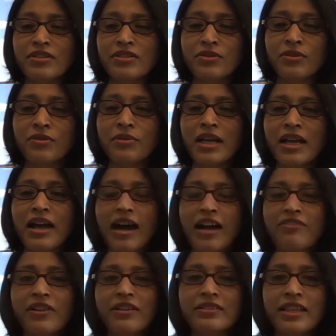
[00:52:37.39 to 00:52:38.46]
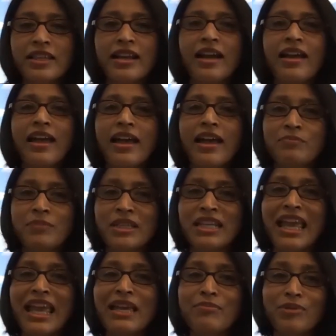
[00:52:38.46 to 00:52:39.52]
So I felt that I had been
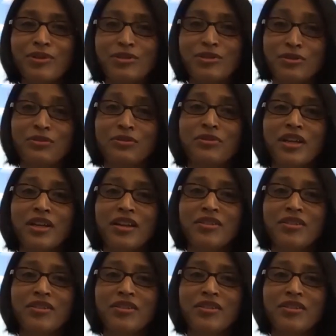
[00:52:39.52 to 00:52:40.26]
able to